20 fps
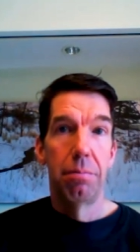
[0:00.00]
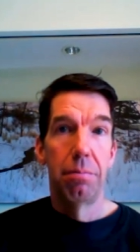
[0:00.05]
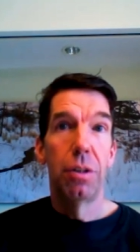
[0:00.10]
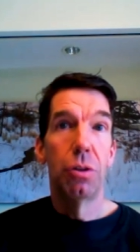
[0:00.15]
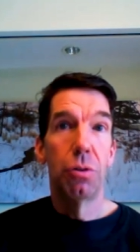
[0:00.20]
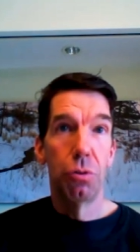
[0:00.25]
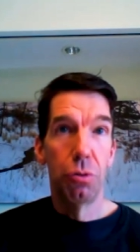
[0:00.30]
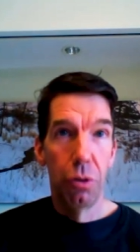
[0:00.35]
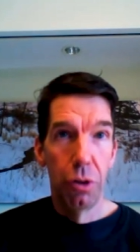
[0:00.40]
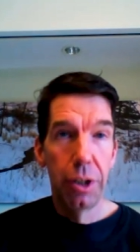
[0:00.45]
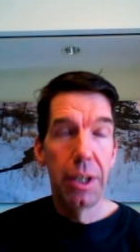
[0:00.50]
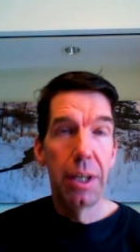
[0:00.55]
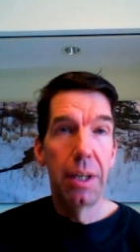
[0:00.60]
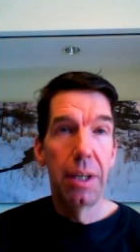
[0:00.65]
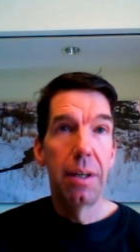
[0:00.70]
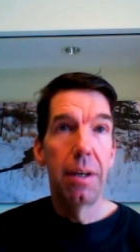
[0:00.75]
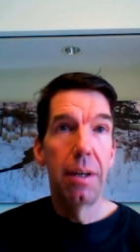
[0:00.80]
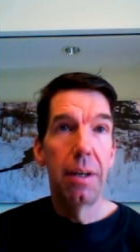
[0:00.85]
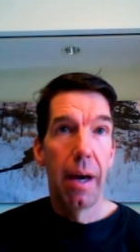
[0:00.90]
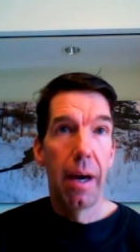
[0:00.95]
you're
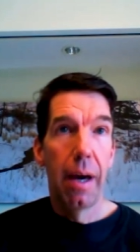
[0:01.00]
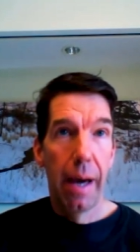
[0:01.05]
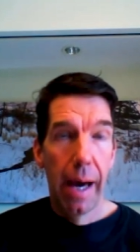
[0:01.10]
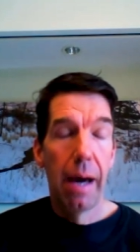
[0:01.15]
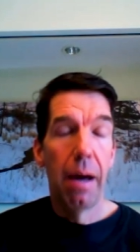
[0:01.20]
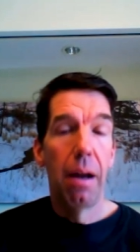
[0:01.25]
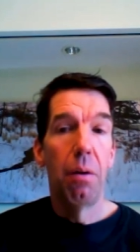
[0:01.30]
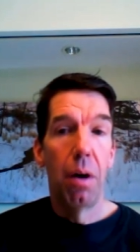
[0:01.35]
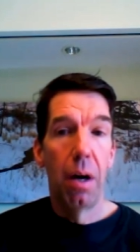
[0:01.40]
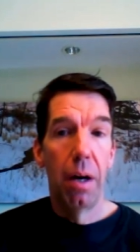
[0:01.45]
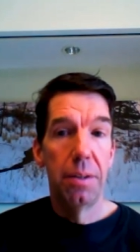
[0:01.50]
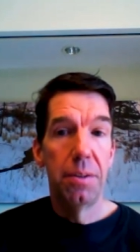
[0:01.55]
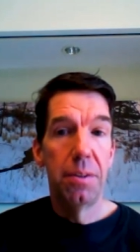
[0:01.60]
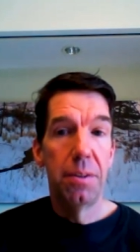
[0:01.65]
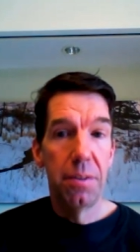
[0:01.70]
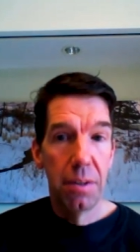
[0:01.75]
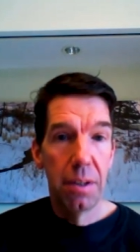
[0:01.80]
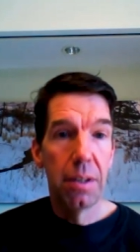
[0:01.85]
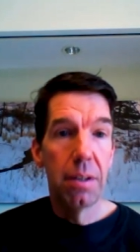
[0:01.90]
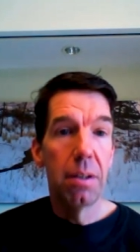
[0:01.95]
looking at a
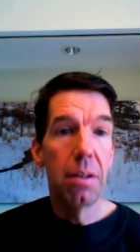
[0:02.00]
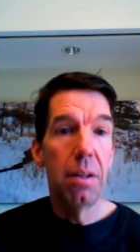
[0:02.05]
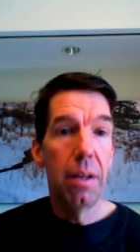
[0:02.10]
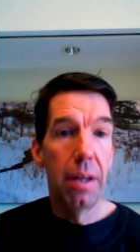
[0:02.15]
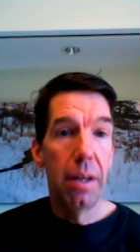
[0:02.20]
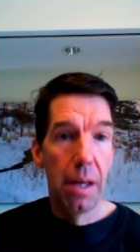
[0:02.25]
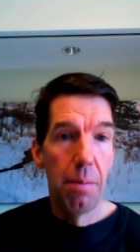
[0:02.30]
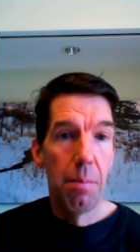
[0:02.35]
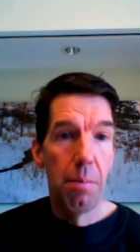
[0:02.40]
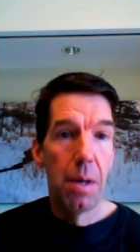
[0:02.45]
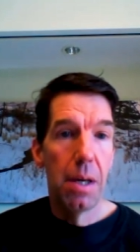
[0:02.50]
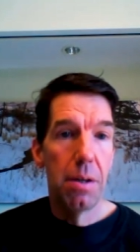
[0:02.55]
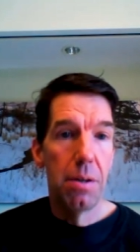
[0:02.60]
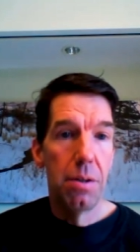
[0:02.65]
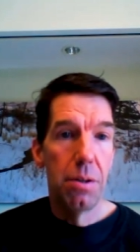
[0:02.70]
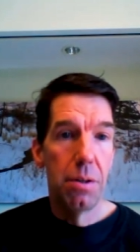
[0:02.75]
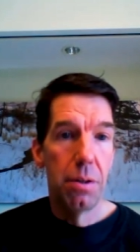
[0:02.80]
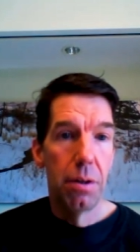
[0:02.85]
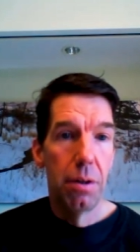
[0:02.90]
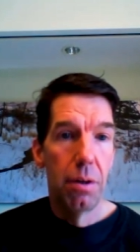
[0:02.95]
single
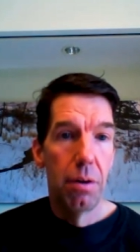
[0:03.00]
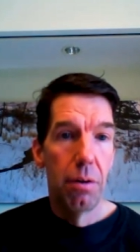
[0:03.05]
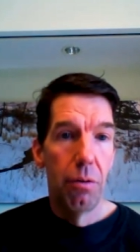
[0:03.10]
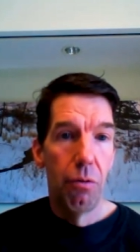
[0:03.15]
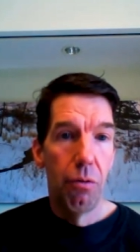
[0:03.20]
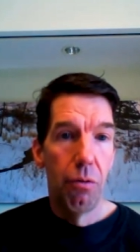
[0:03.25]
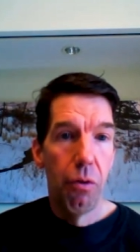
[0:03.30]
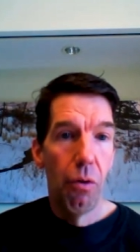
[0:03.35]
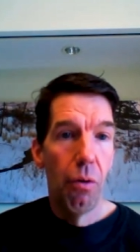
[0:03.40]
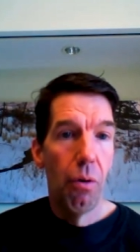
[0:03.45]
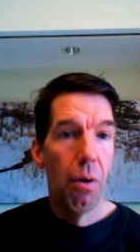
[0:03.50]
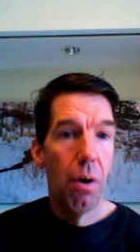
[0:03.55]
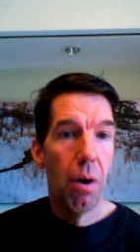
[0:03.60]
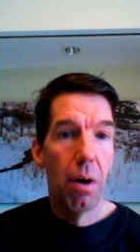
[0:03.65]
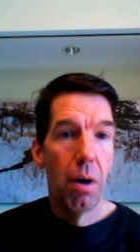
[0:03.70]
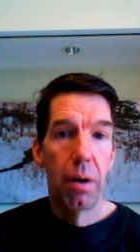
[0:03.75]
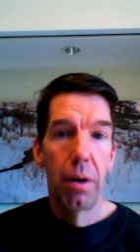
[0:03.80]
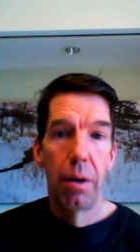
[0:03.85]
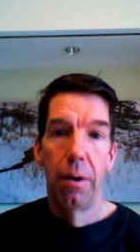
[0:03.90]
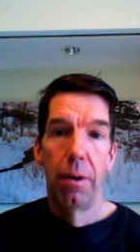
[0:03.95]
image
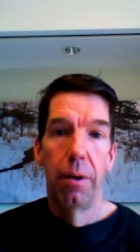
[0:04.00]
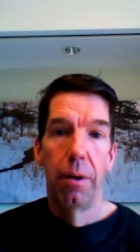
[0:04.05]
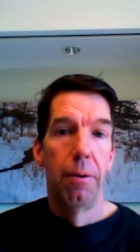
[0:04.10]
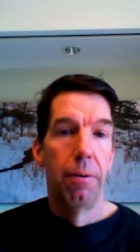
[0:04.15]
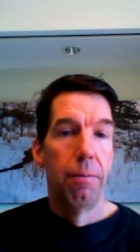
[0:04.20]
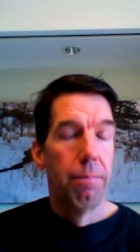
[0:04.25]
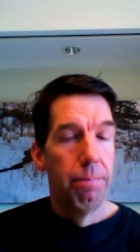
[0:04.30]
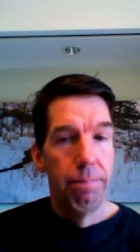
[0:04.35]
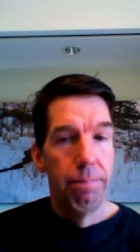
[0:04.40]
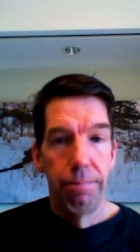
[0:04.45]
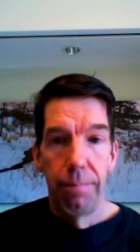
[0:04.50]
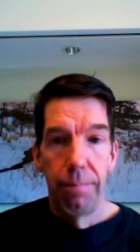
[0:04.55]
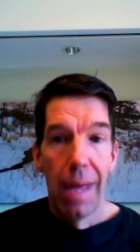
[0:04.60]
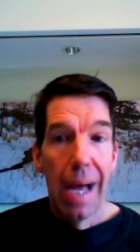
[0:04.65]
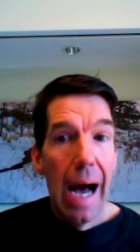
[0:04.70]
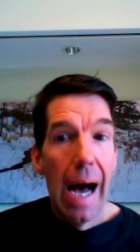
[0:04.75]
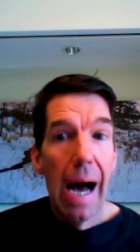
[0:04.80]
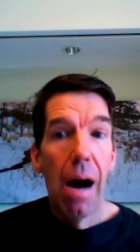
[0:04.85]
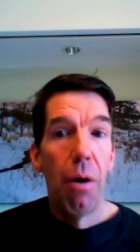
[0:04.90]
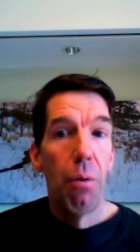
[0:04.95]
for
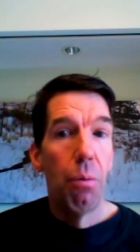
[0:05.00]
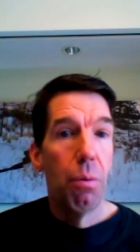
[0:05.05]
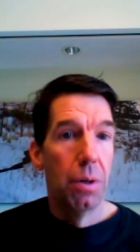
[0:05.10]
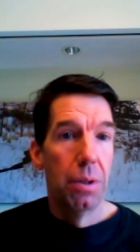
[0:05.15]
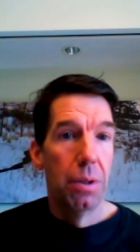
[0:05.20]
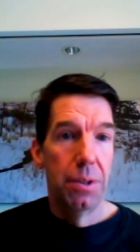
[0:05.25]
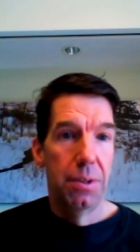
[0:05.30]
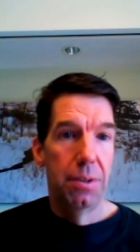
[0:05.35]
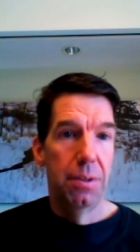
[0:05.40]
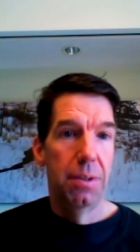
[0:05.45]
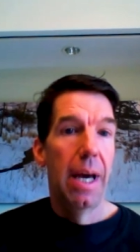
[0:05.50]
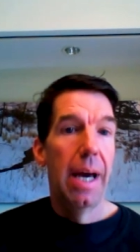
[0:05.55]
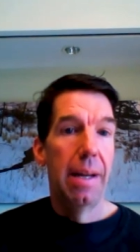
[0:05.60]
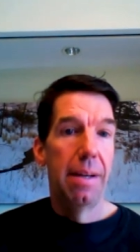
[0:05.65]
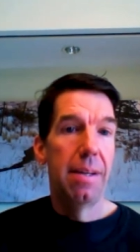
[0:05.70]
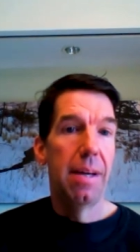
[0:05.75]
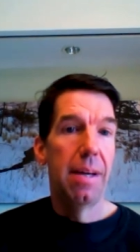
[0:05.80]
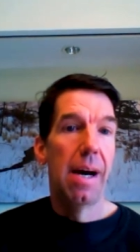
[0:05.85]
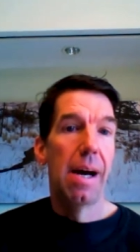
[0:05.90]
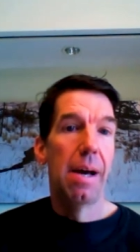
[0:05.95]
hours at
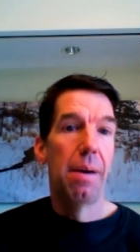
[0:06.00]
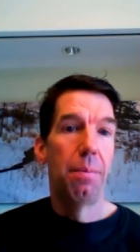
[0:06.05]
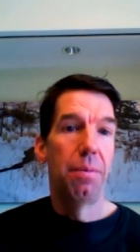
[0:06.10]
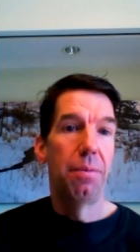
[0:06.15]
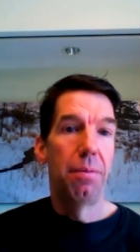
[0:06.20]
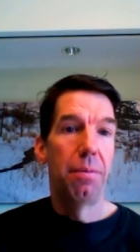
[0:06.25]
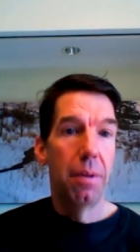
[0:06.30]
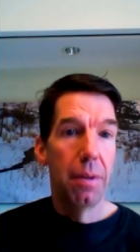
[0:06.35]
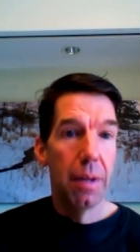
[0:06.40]
times.